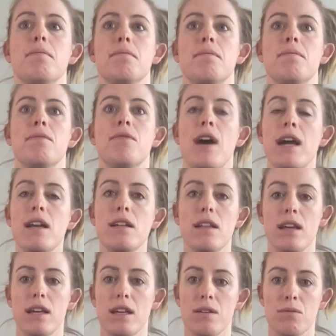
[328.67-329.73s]

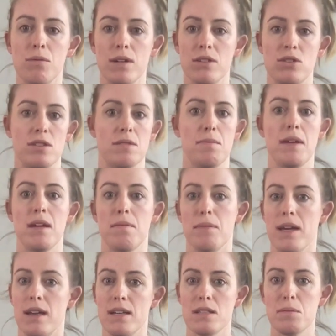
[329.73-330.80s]
finally, my
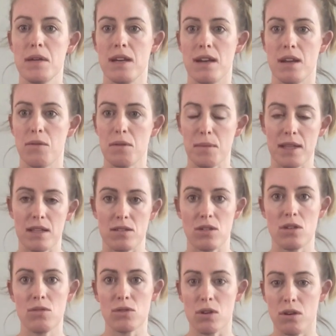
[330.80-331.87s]
husband and I, we made this
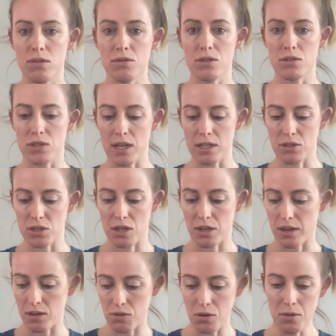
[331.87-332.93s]
huge culture change in our
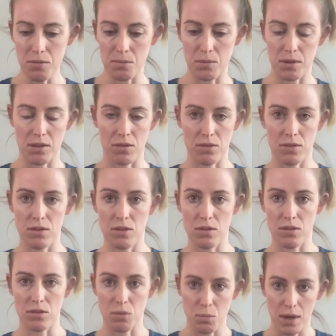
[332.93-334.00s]
home with
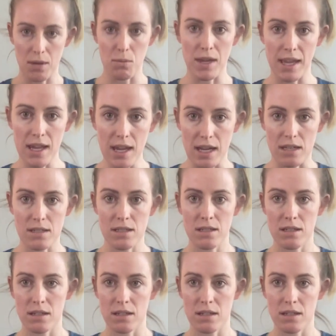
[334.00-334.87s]
the way we eat.